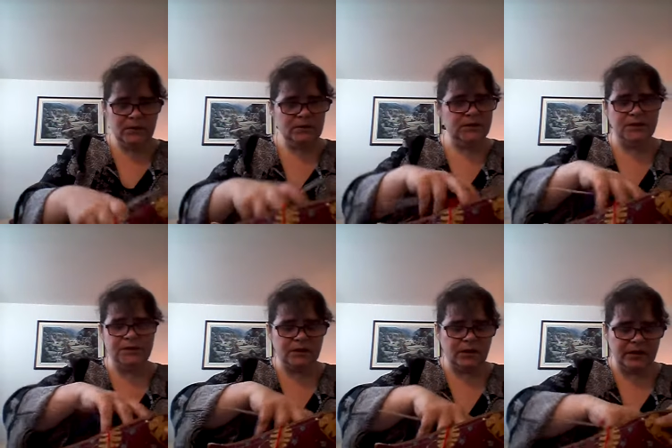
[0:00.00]
So
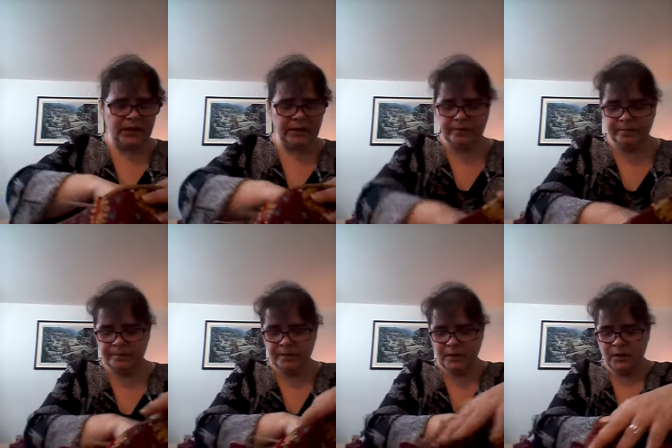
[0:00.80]
sorry,
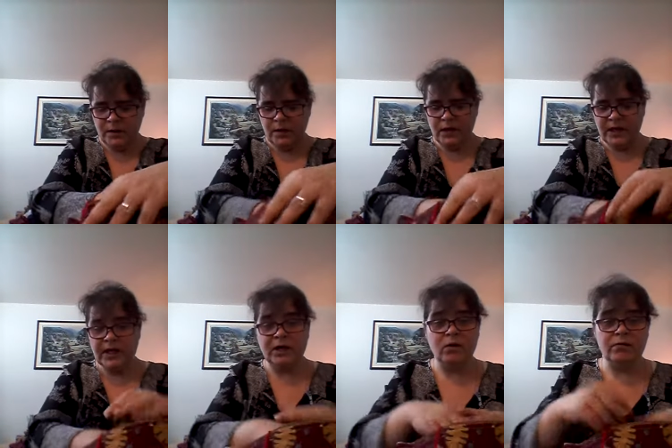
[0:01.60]

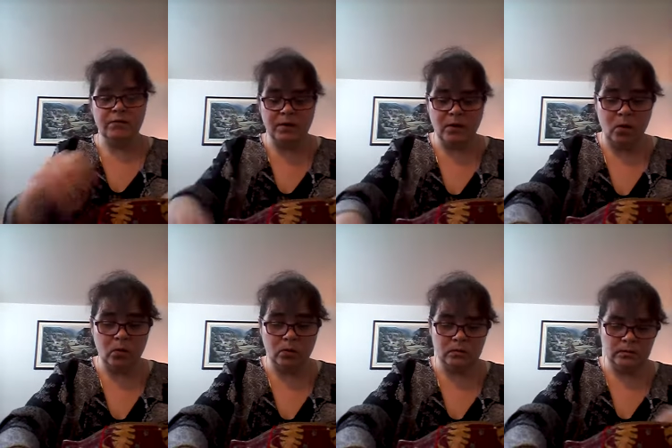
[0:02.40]
getting over a
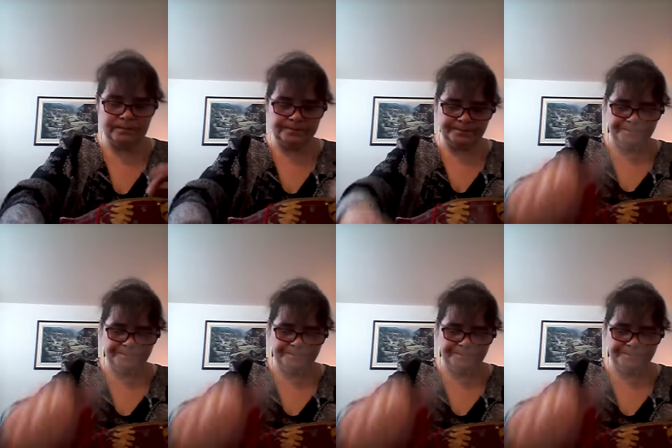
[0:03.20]
cold.